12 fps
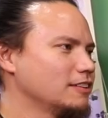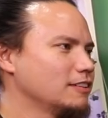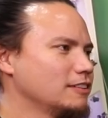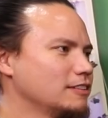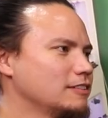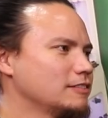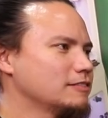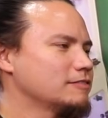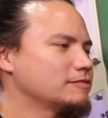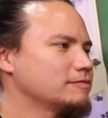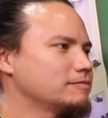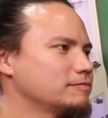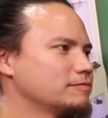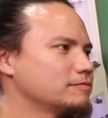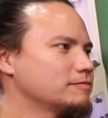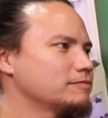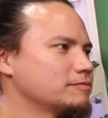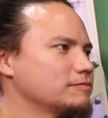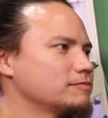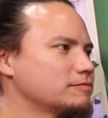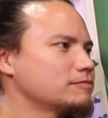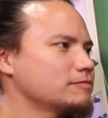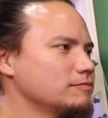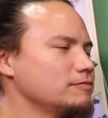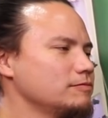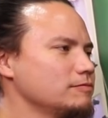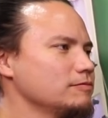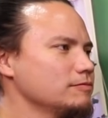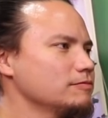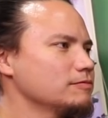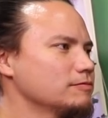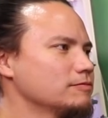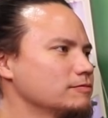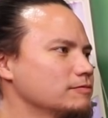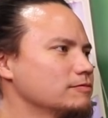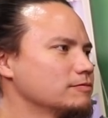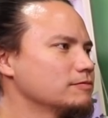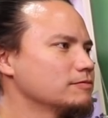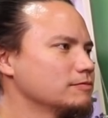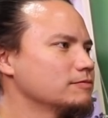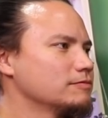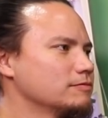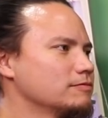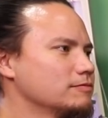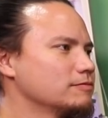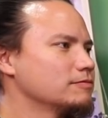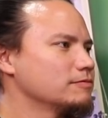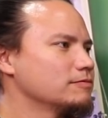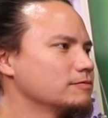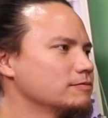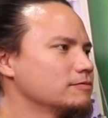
The person shown says nothing.